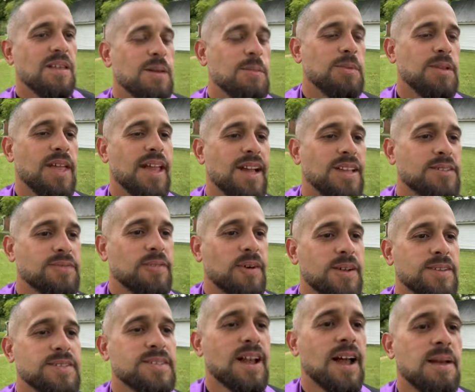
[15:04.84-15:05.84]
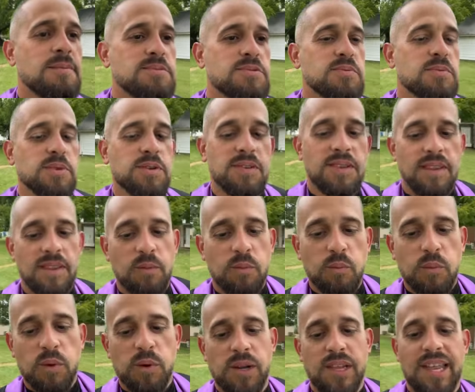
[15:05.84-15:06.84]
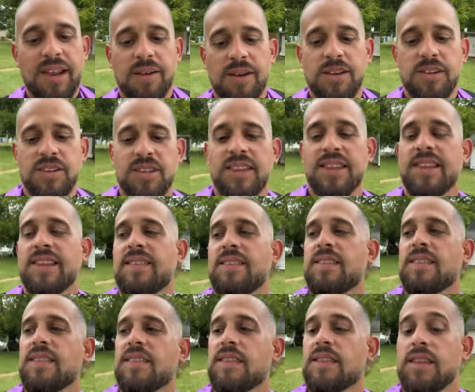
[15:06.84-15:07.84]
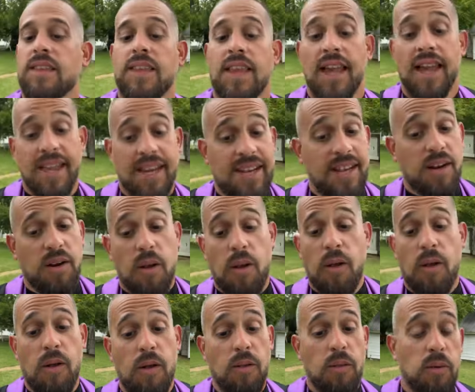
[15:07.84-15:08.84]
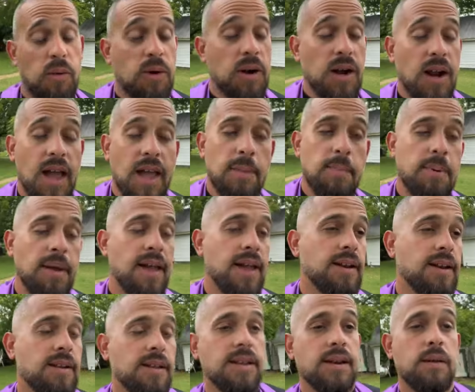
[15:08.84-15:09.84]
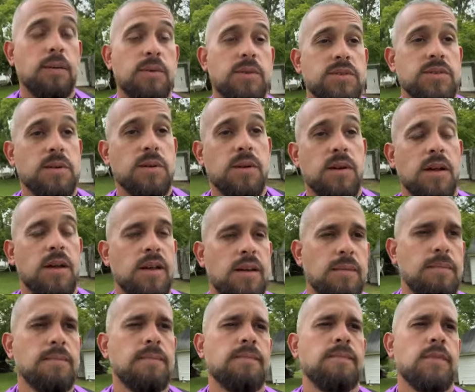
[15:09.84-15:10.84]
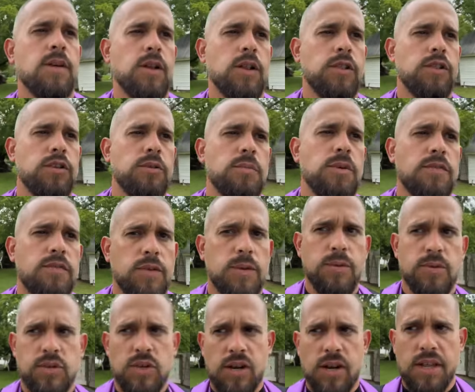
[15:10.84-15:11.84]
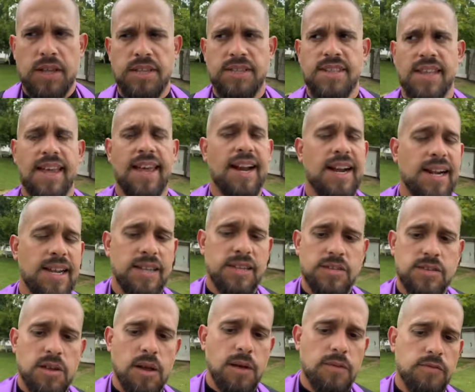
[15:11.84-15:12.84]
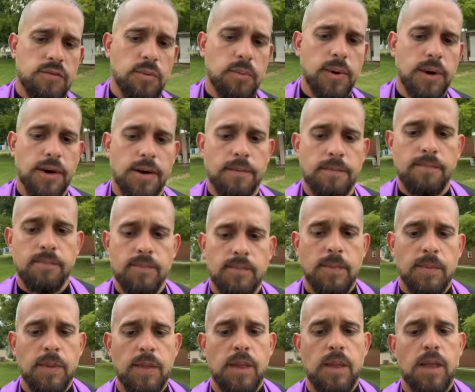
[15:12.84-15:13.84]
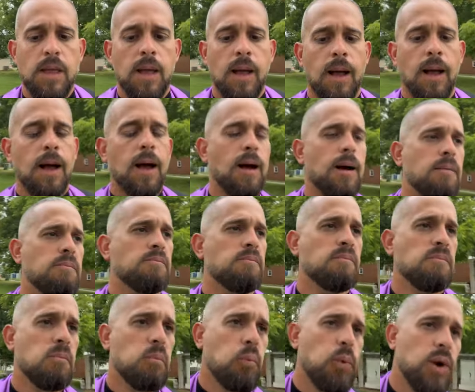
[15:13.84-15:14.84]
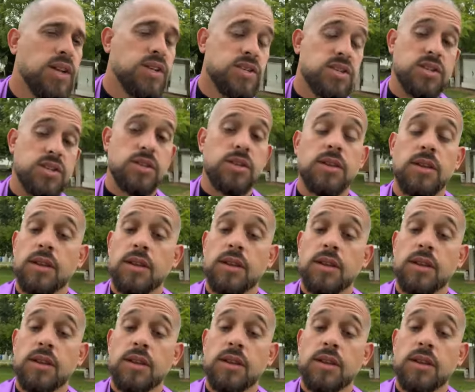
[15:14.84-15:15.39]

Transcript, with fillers: But yeah, it's fun times. Warren Gary's, yeah, he did it all on an iPad, and it was on um, a LumaFusion is the editing software, um, which,